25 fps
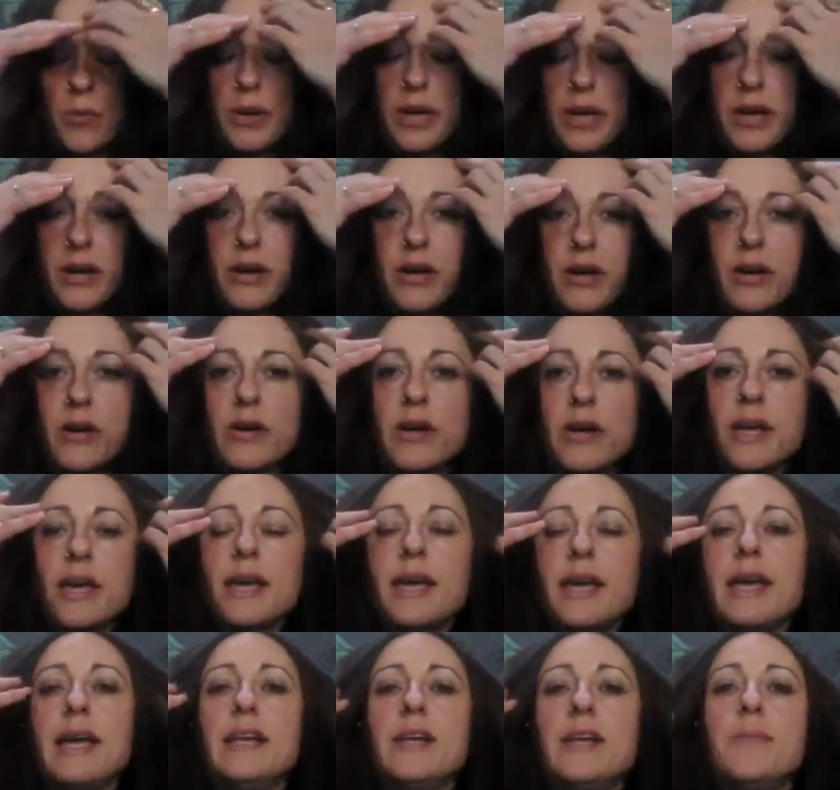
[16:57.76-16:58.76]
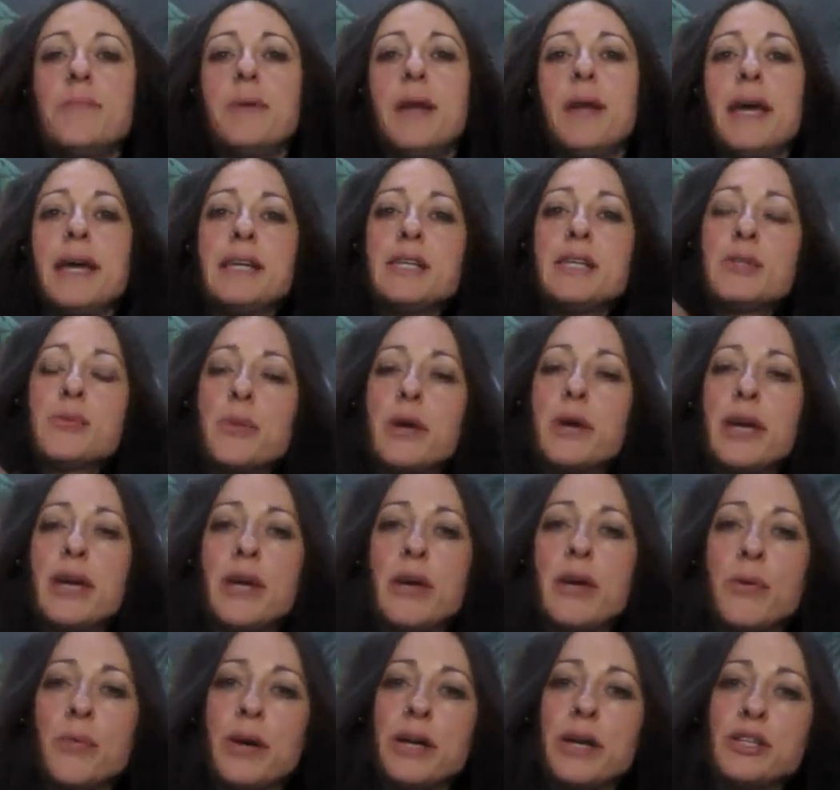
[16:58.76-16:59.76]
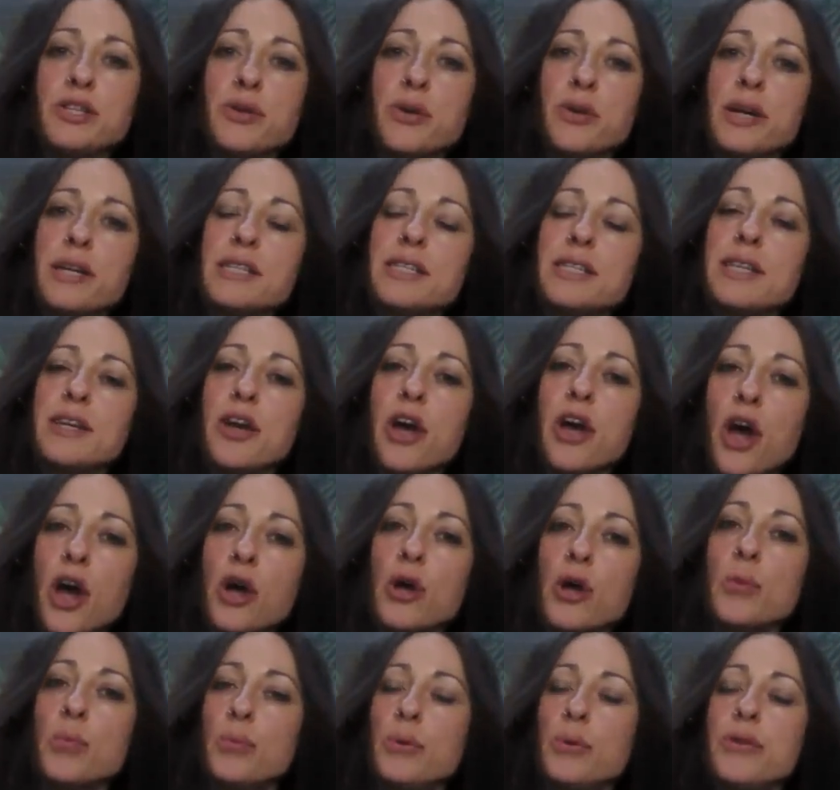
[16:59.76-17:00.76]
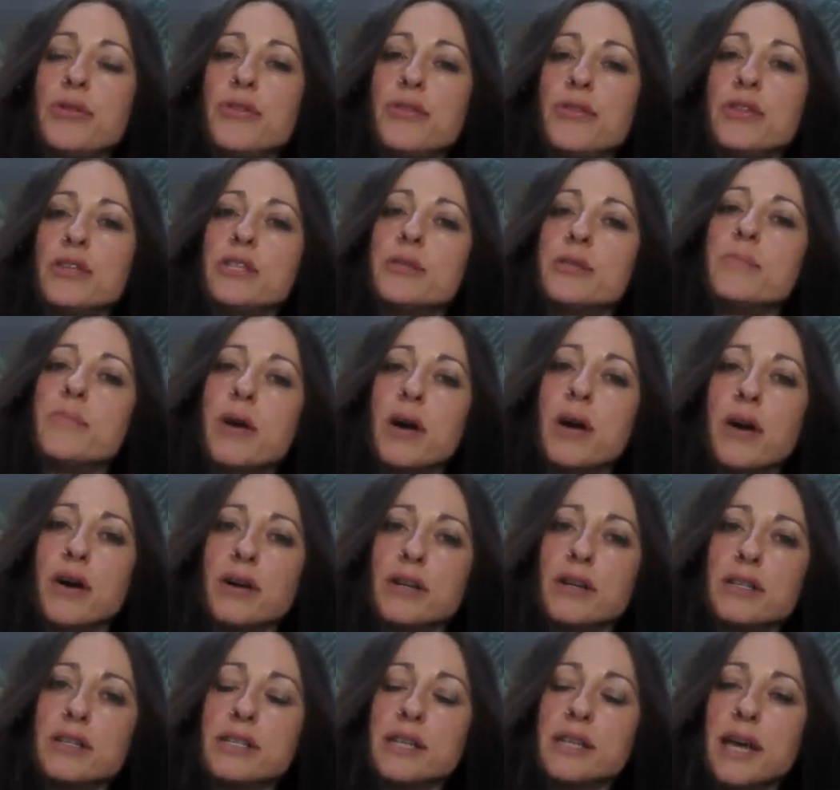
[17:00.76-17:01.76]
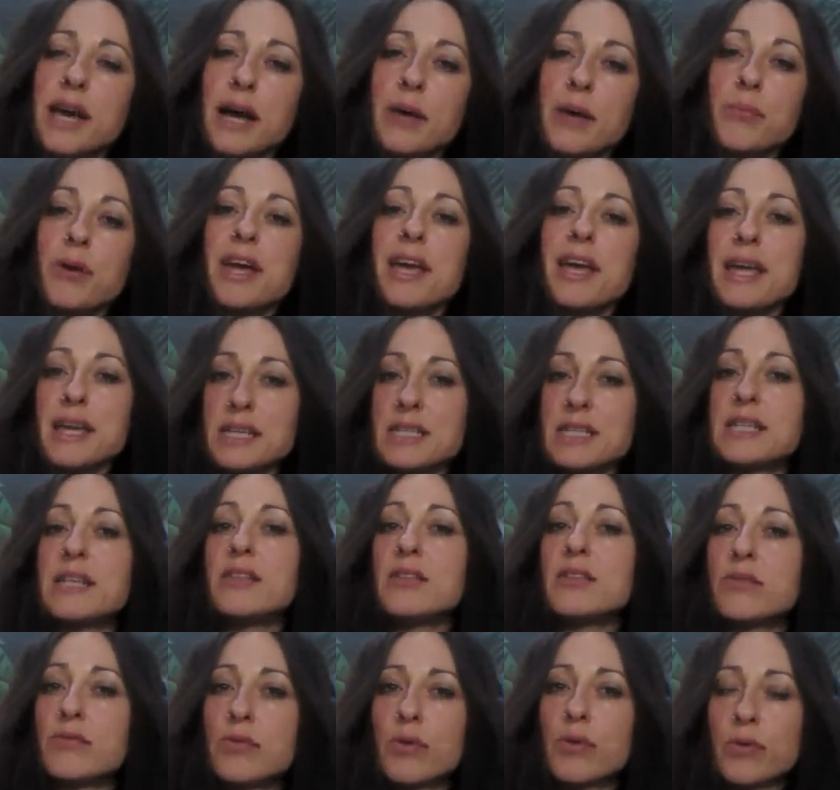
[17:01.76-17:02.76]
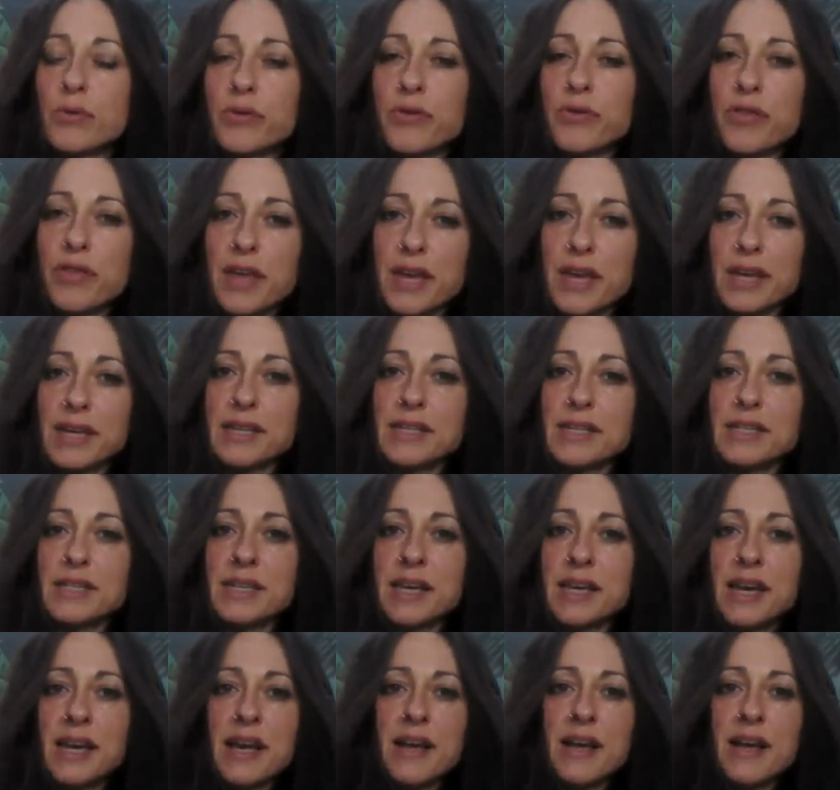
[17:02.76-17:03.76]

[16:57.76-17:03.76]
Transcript: we are in a place where we're trying to cope with the demand, and we're eating the wrong things,